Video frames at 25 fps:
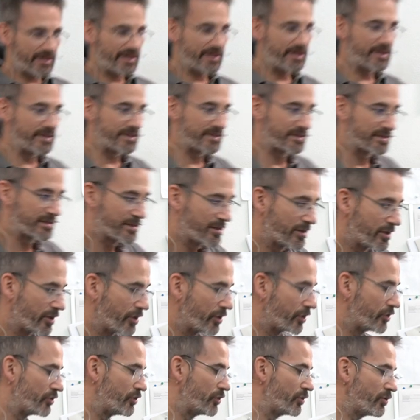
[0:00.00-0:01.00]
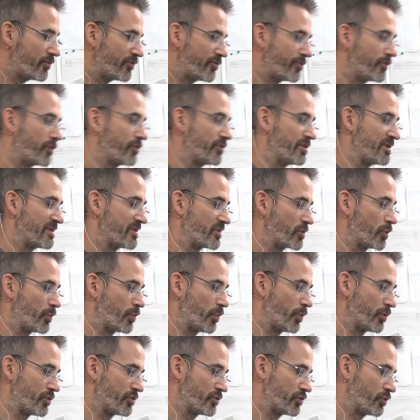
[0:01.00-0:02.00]
Is your phone is
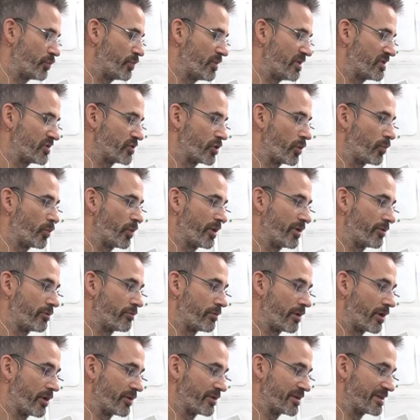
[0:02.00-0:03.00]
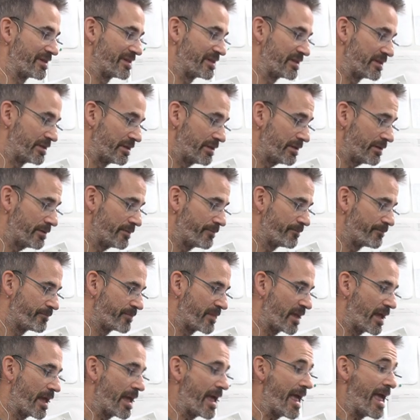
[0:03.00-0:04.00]
supposed to be somewhere around here
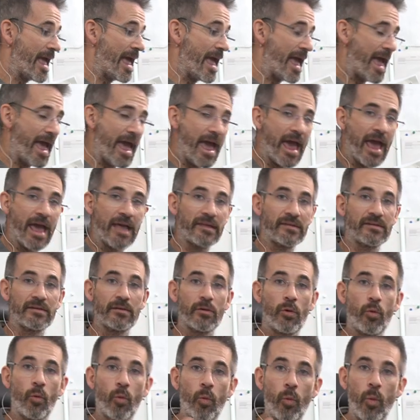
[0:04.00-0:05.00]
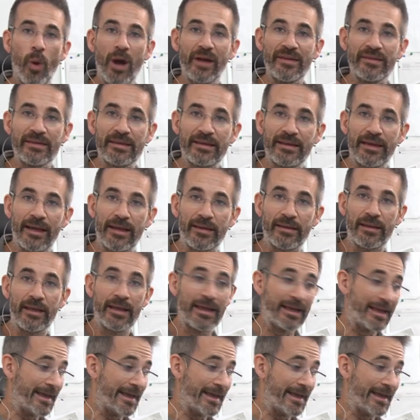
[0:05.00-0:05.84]
and what can